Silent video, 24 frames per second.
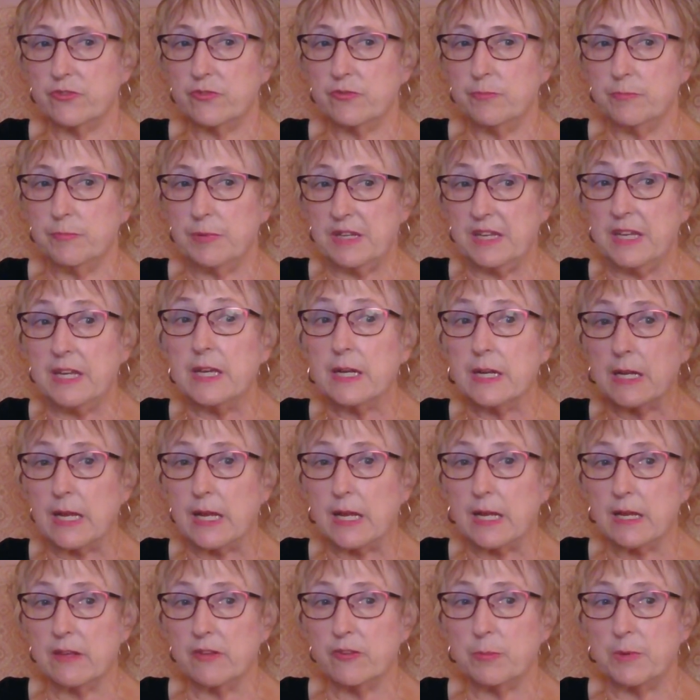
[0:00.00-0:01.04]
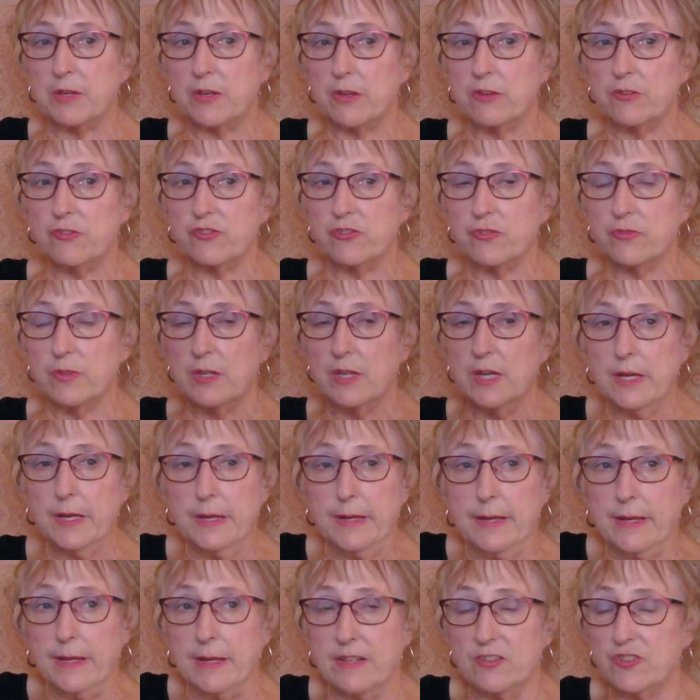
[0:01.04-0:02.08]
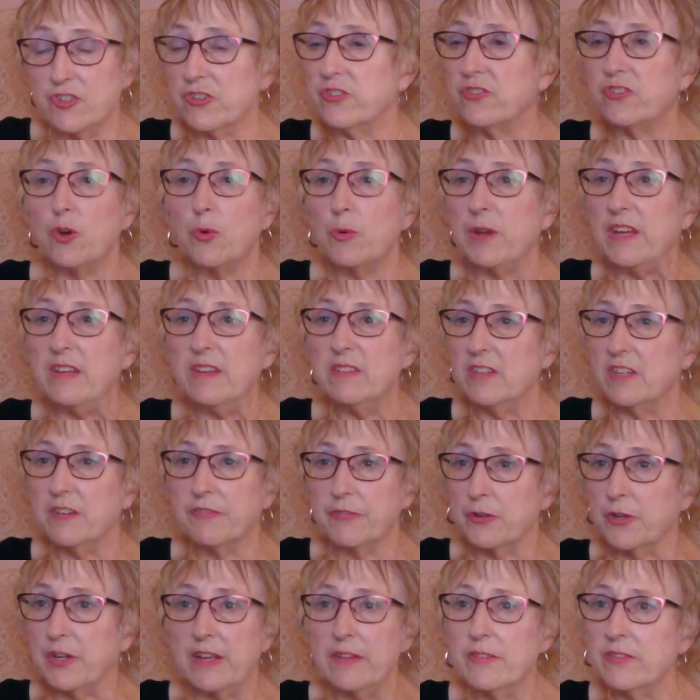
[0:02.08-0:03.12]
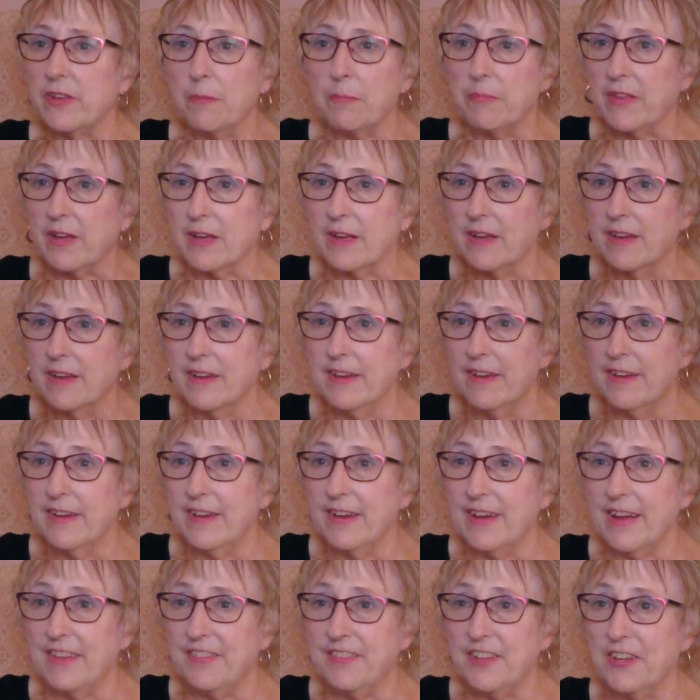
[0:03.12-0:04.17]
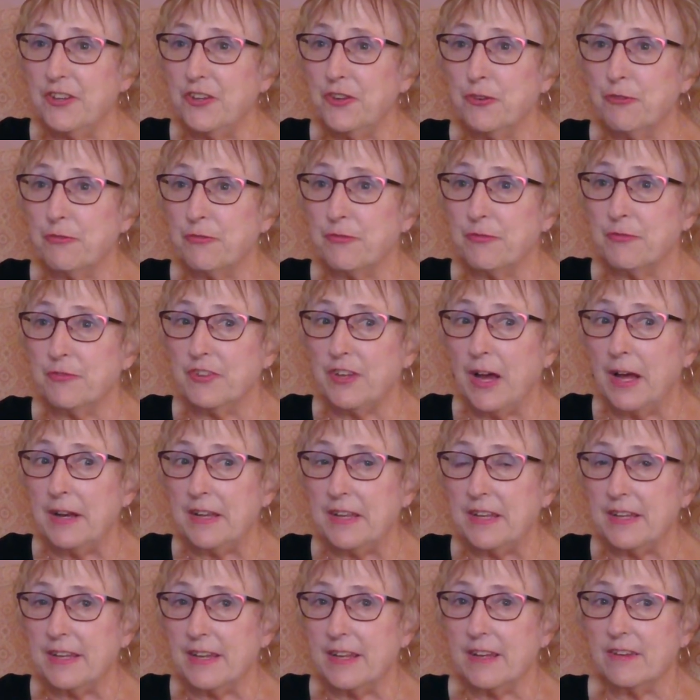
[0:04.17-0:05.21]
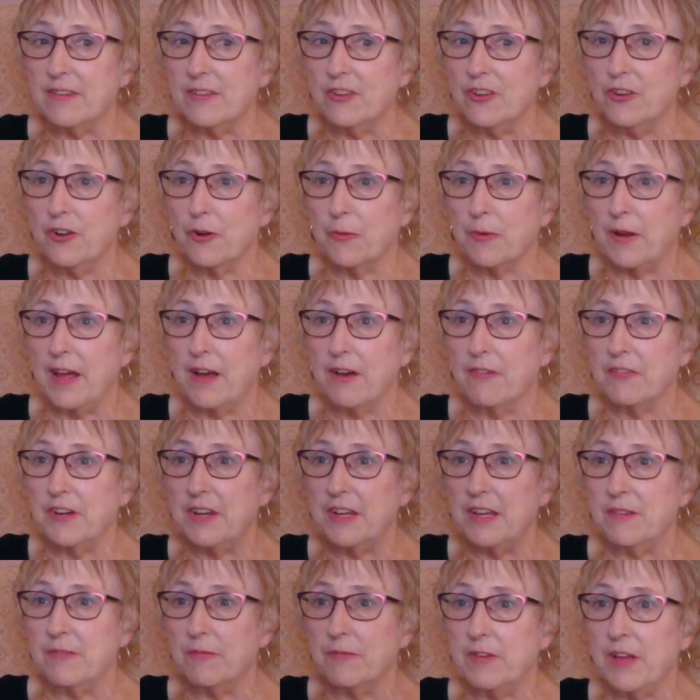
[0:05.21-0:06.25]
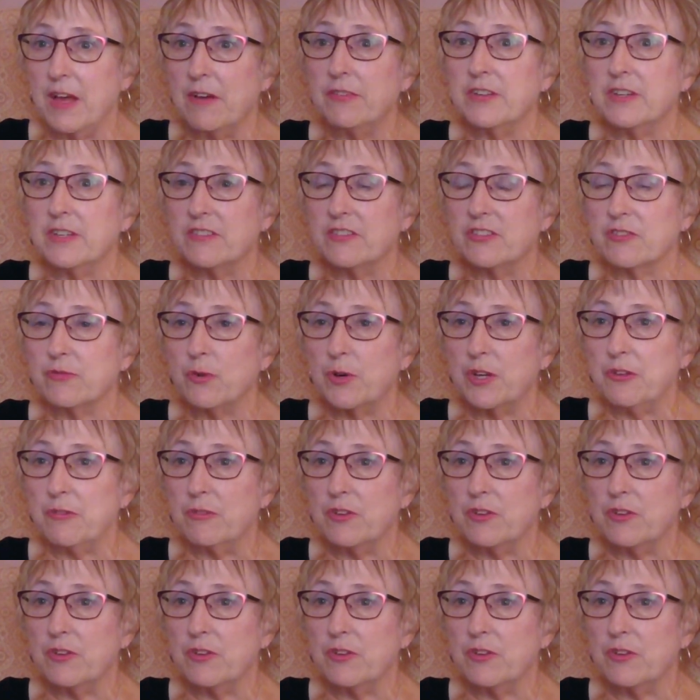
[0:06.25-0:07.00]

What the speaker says: beginning is because it's just so easy to forget something. And then you've done it and you don't have any evidence of what you've